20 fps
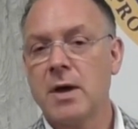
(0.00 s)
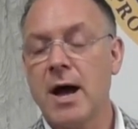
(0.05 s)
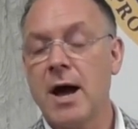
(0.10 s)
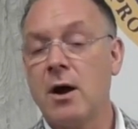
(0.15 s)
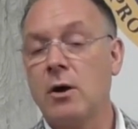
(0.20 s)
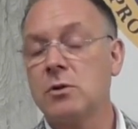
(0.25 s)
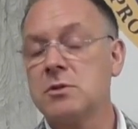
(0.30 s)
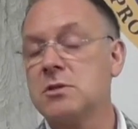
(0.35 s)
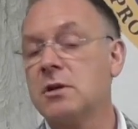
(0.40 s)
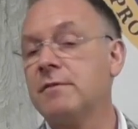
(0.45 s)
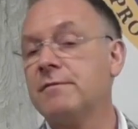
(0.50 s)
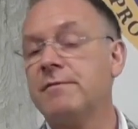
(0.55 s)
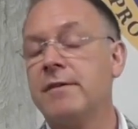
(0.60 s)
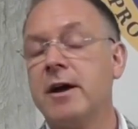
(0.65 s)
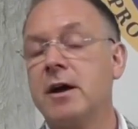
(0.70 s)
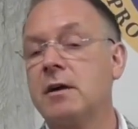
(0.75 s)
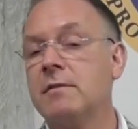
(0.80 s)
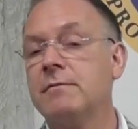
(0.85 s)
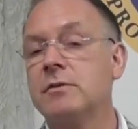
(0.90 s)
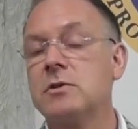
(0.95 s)
a house on
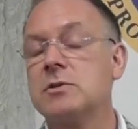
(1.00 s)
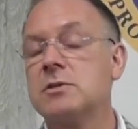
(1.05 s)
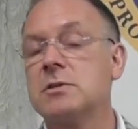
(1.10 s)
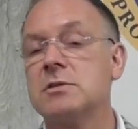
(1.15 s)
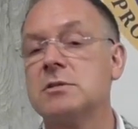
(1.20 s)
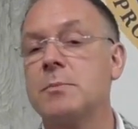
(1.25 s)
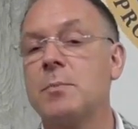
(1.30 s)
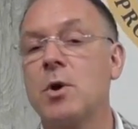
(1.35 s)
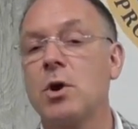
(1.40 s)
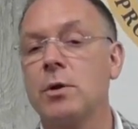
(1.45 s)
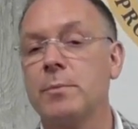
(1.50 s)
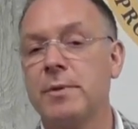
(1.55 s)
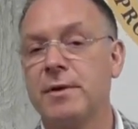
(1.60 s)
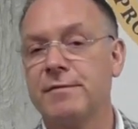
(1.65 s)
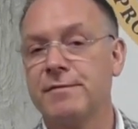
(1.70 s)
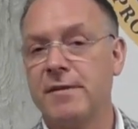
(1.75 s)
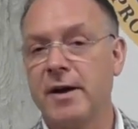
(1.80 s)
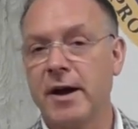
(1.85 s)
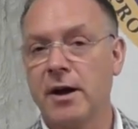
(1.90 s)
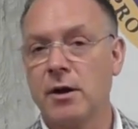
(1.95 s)
fire versus
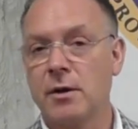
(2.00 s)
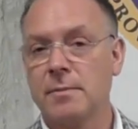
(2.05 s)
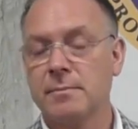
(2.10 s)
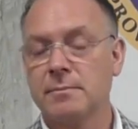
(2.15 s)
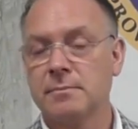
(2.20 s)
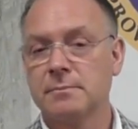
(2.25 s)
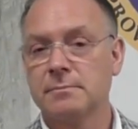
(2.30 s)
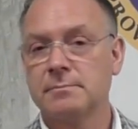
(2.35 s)
apartment fire.